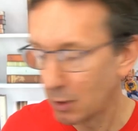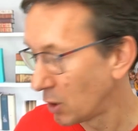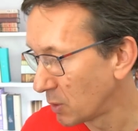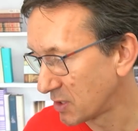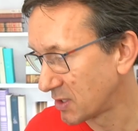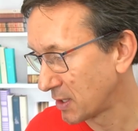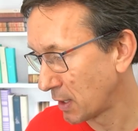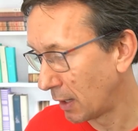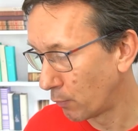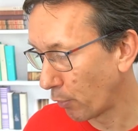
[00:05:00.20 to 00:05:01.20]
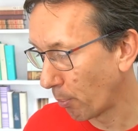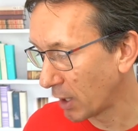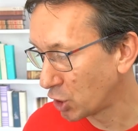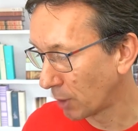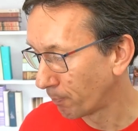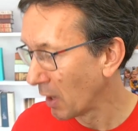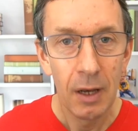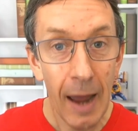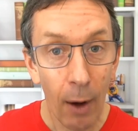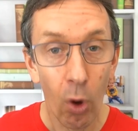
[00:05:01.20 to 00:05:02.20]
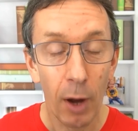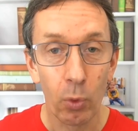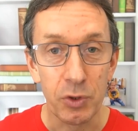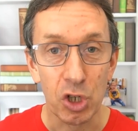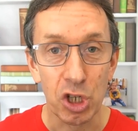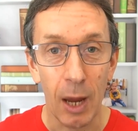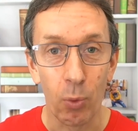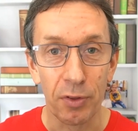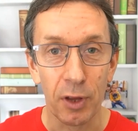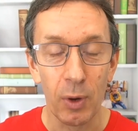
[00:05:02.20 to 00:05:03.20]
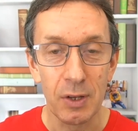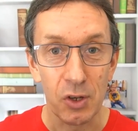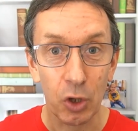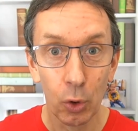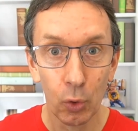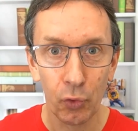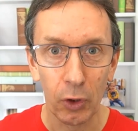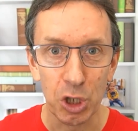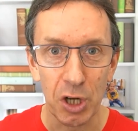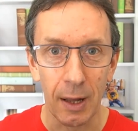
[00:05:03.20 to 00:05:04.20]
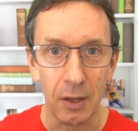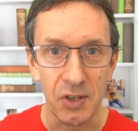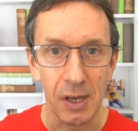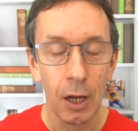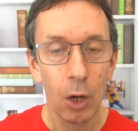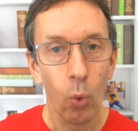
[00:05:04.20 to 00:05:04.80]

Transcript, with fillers: and uses this information. Now what I want to share with you is a cool functionality